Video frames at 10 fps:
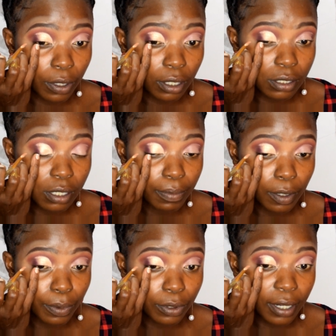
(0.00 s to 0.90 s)
Is it
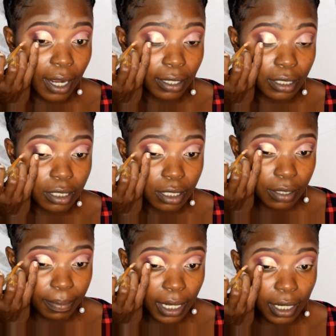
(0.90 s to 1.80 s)
pupil, iris, this
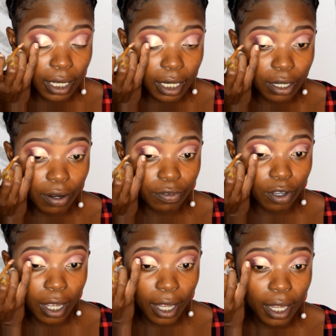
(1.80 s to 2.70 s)
black area of your
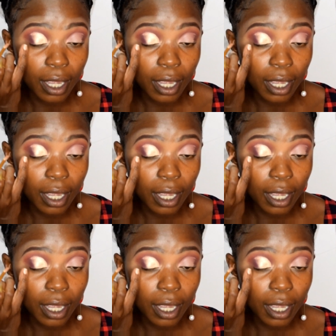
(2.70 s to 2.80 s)
eye?